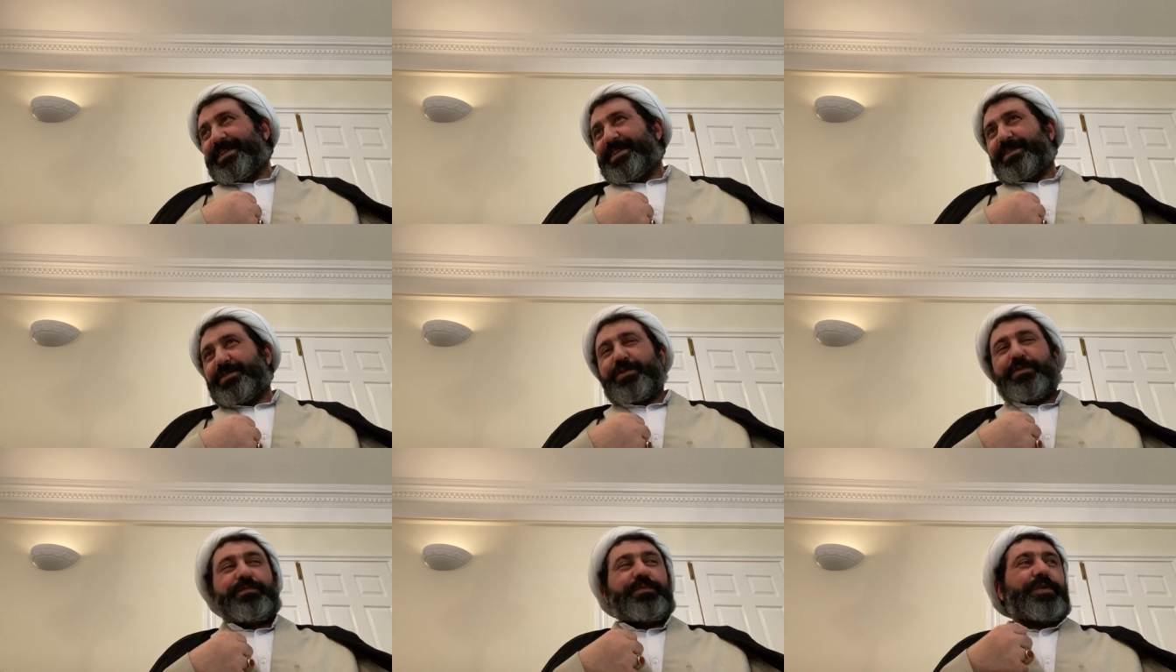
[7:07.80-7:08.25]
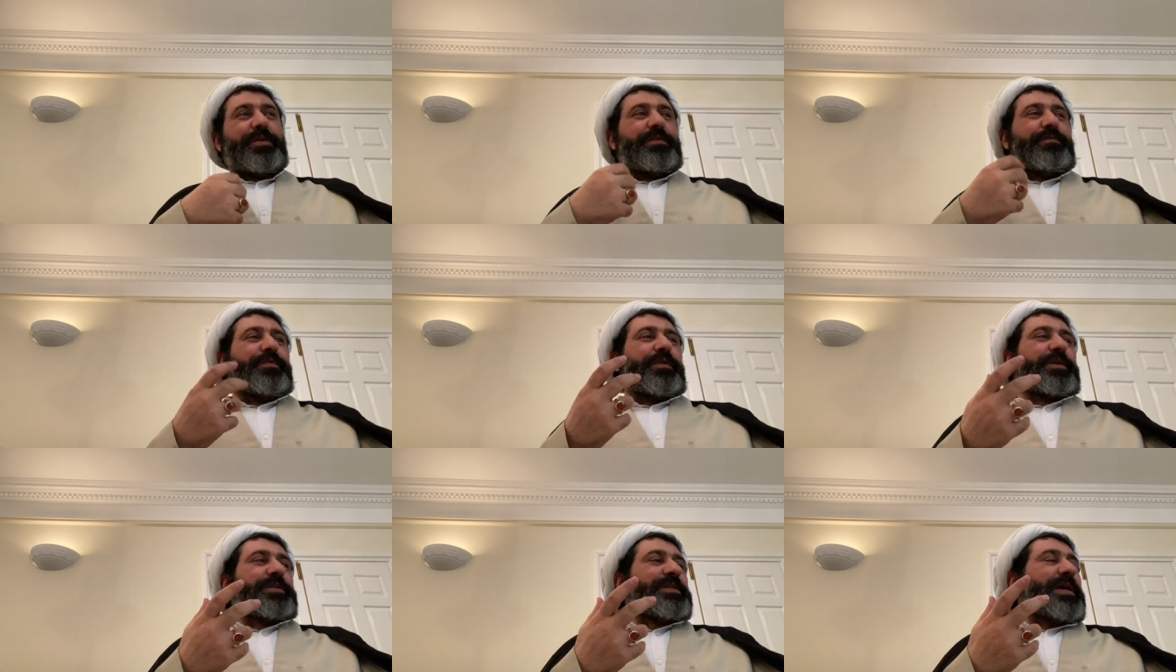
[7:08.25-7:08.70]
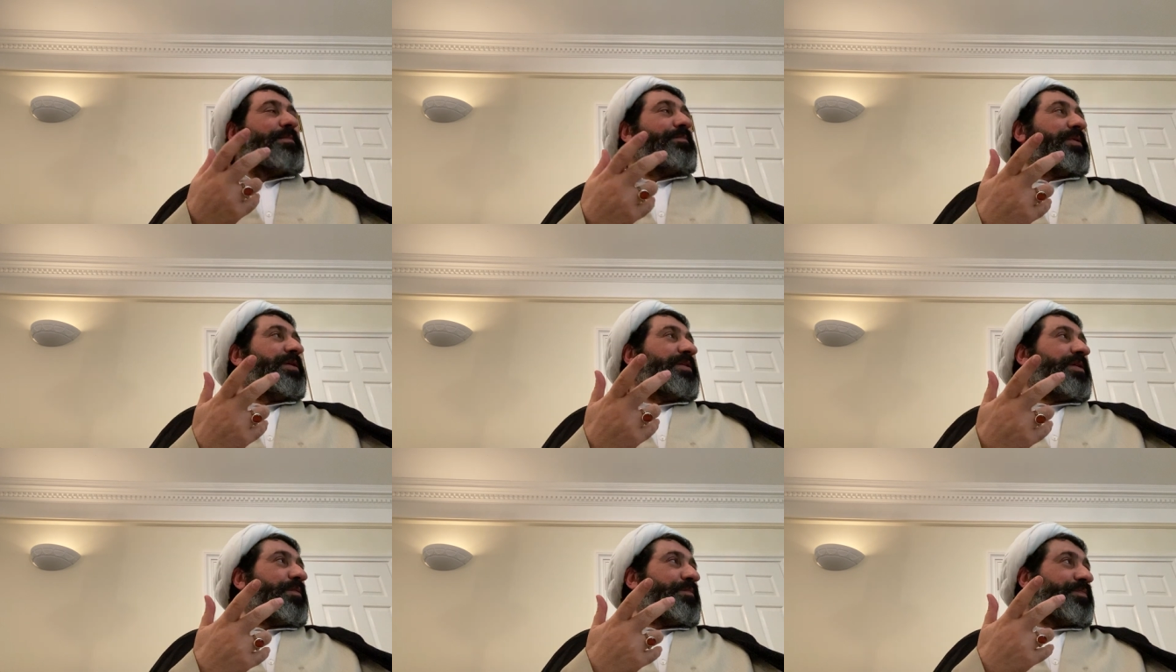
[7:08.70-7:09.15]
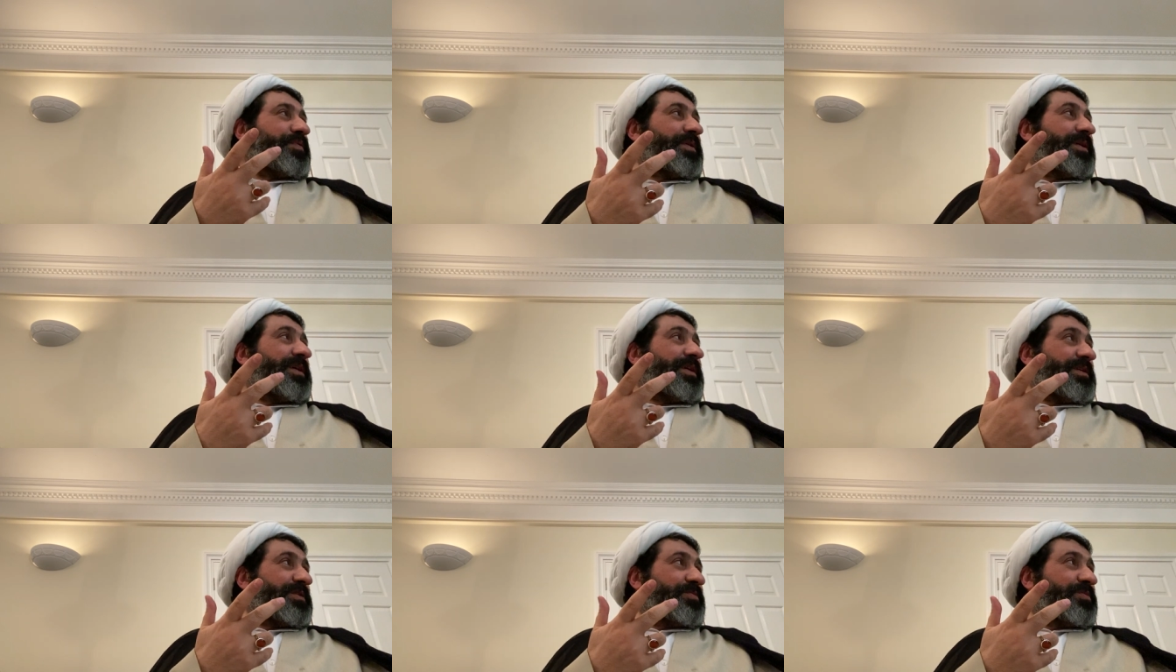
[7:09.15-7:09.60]
So for, for example, in our
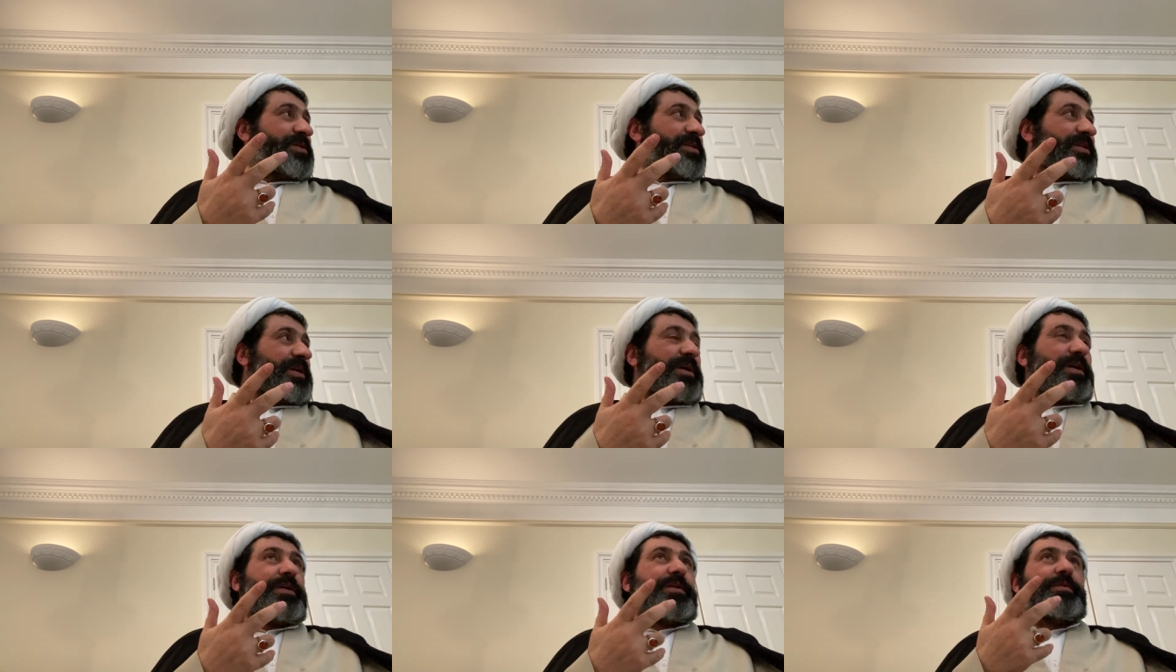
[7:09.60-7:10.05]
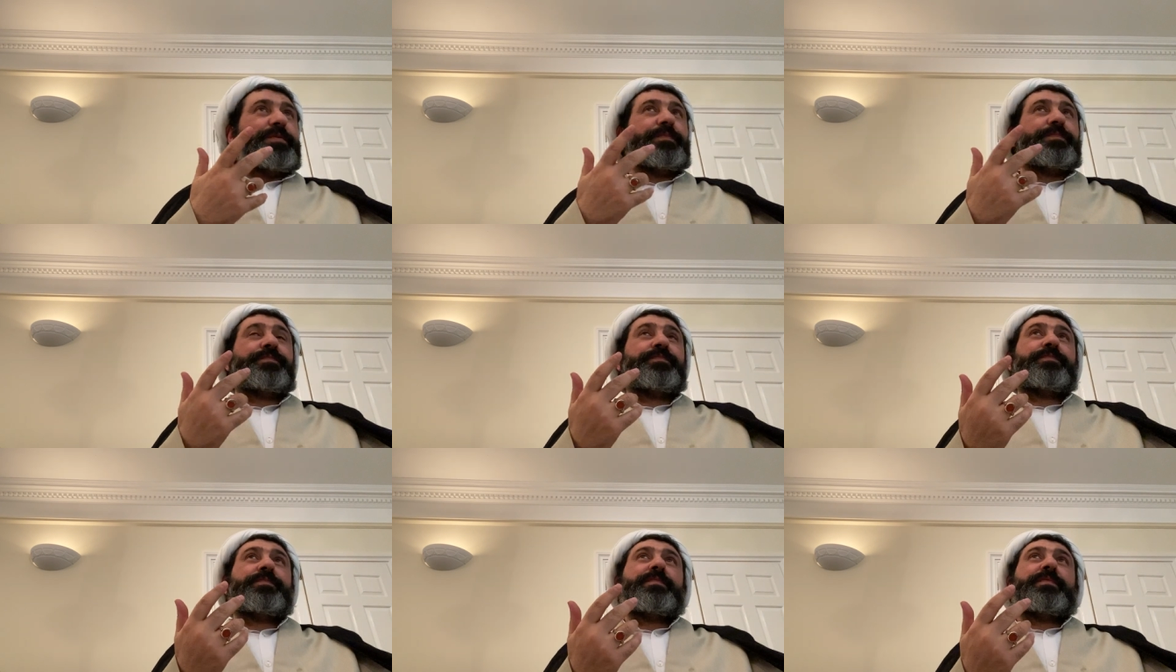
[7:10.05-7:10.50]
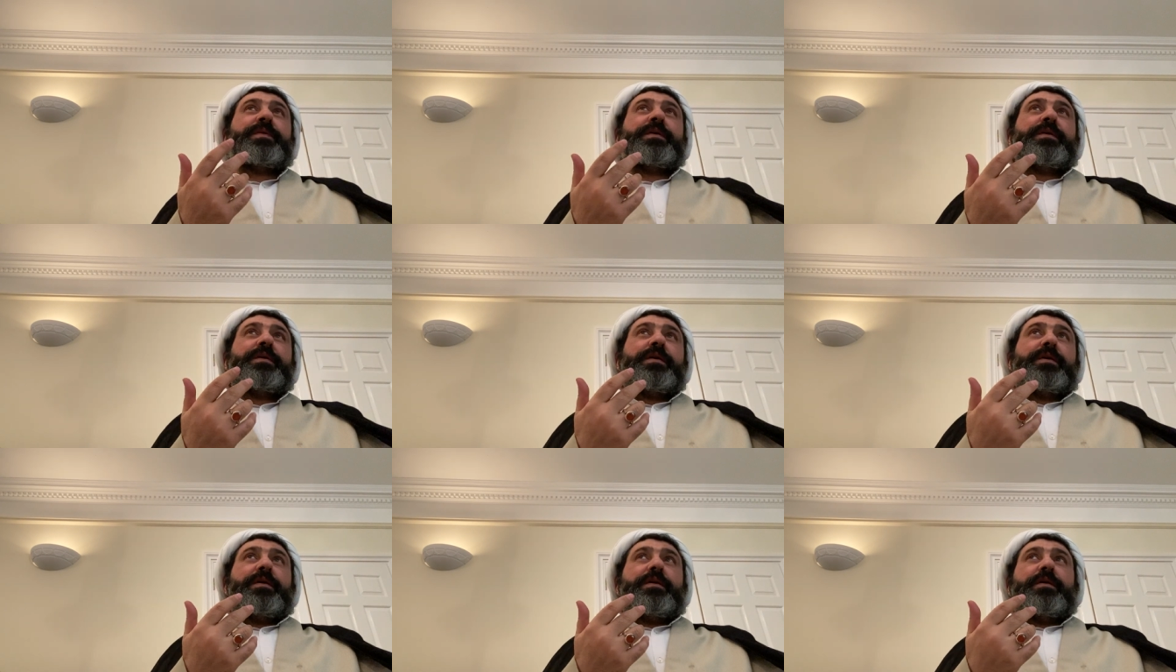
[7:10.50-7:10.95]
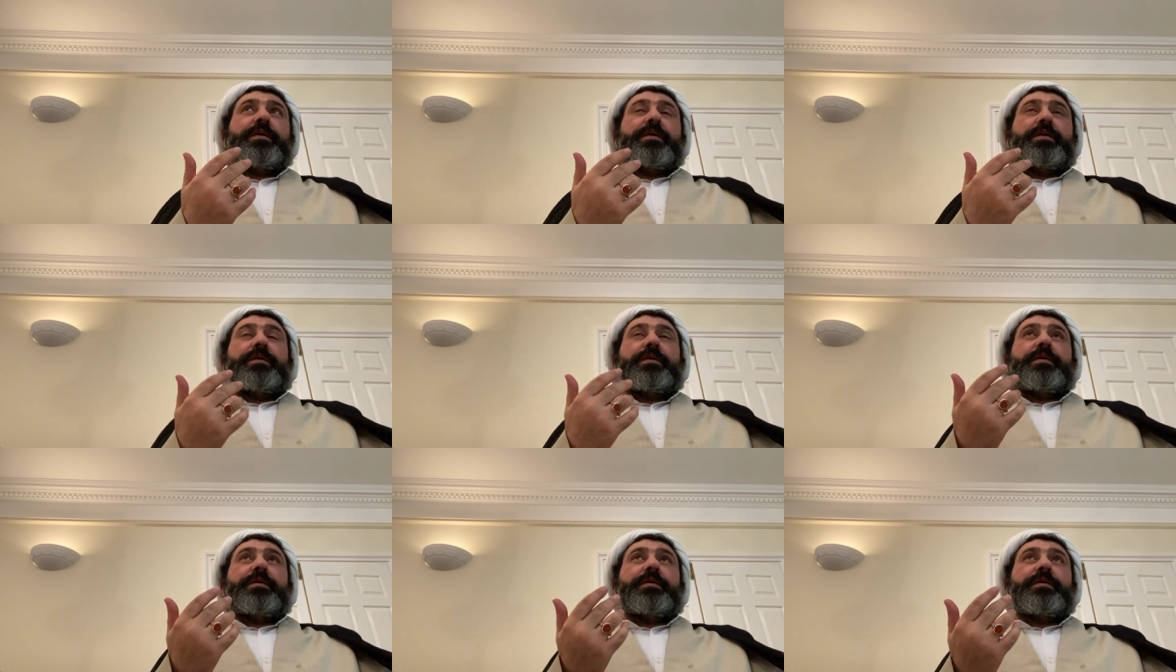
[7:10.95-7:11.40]
prayers, we say,
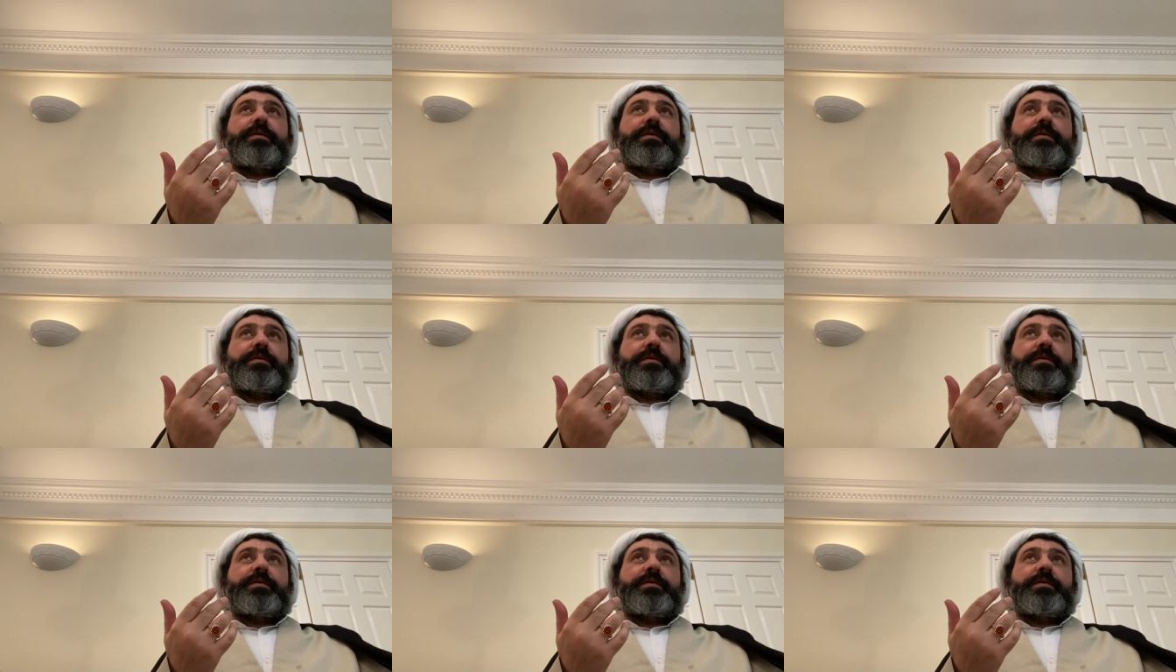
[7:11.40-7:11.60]
uh,